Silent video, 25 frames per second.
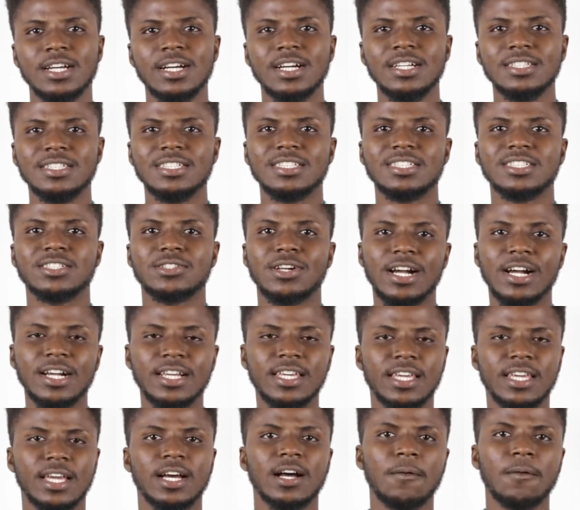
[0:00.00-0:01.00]
the
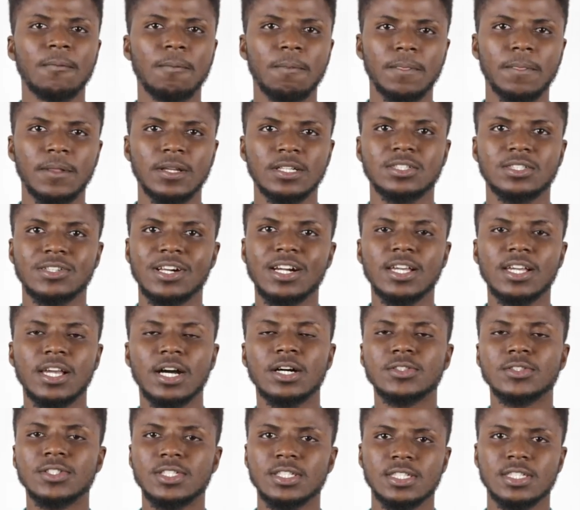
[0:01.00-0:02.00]
trachea, the
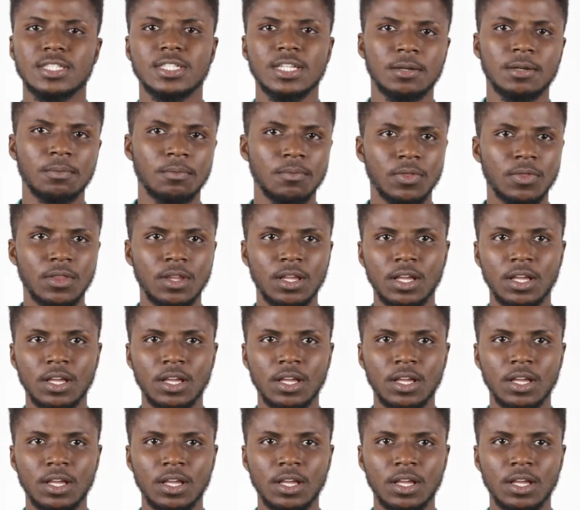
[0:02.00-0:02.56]
tracheal system,